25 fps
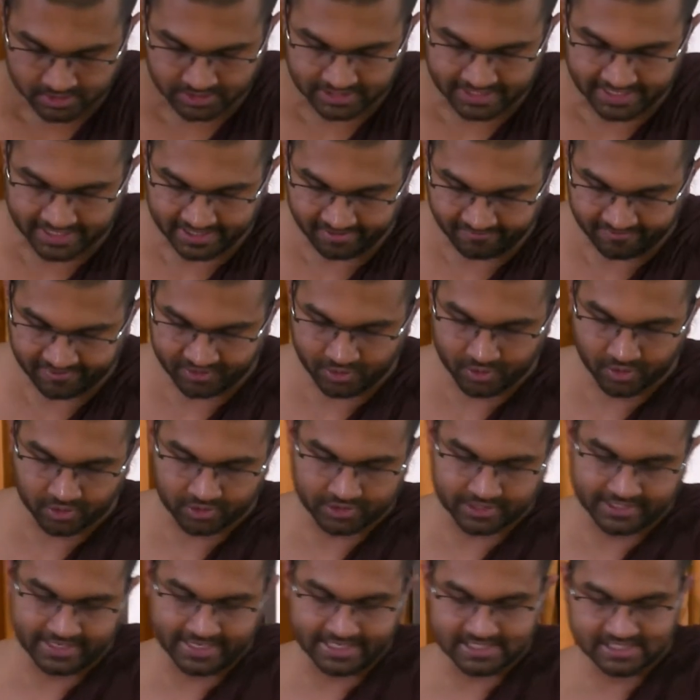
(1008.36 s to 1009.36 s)
then we go
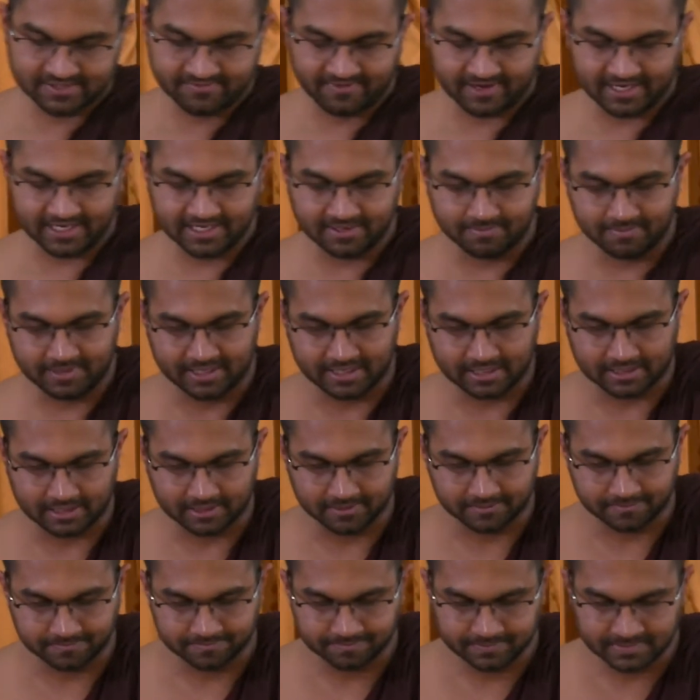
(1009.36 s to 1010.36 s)
to the next
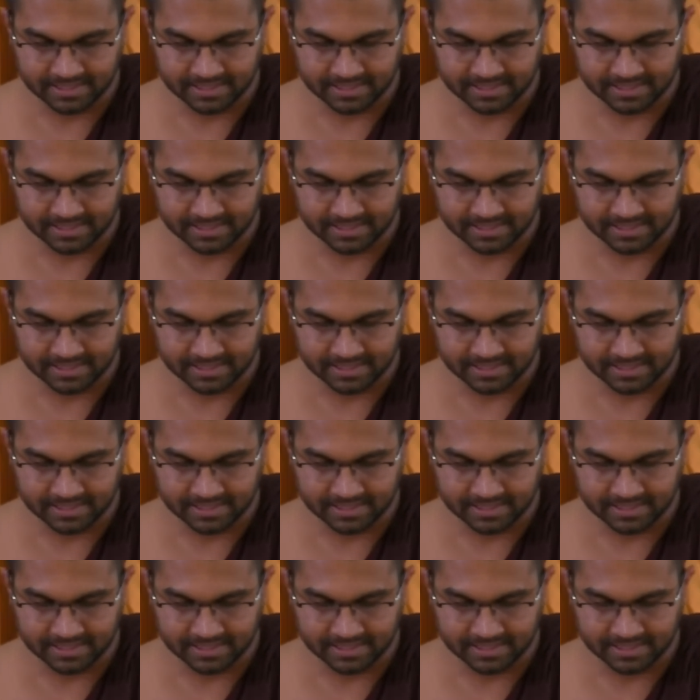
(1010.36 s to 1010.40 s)
fundamental.